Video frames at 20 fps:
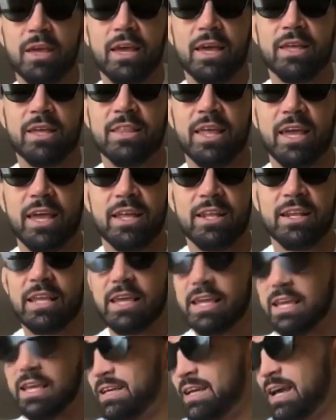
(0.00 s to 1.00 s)
And then
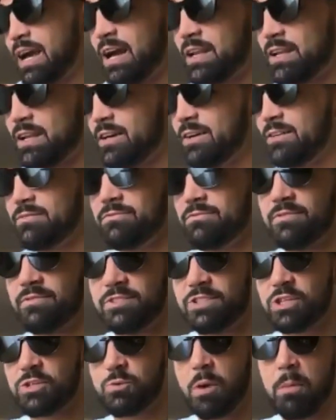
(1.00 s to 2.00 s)
he kind of
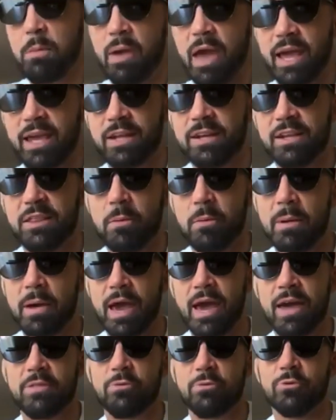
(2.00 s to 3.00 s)
just went back into the
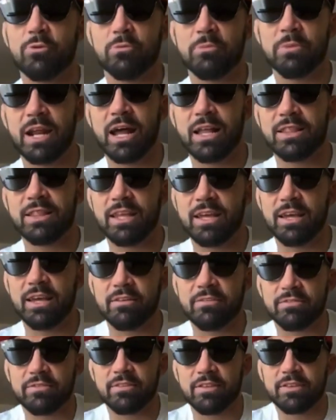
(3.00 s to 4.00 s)
bathroom and I
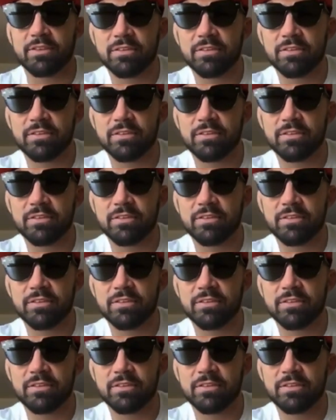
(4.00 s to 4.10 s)
left.